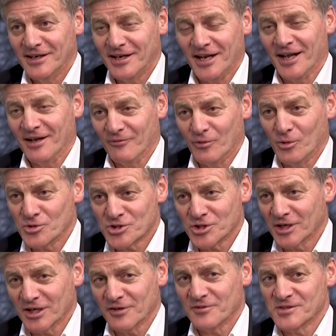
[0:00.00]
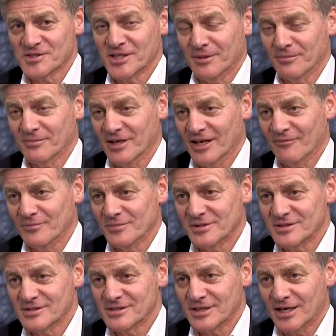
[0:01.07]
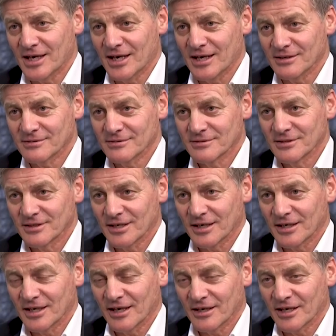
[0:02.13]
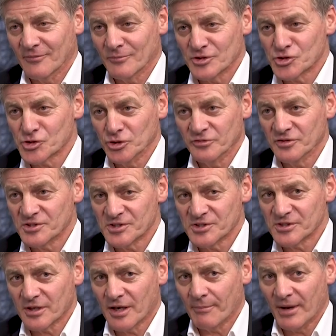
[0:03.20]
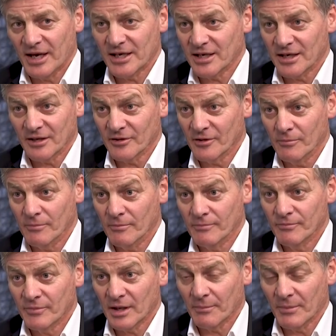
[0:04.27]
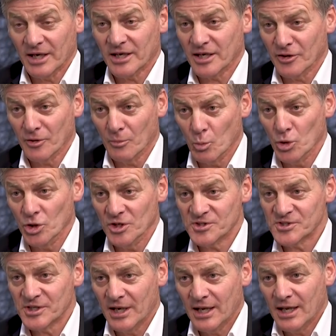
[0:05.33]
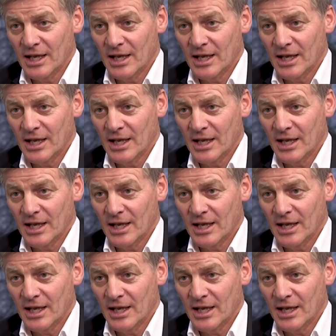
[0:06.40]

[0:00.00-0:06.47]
And unfortunately, for some governments, government services are making them worse.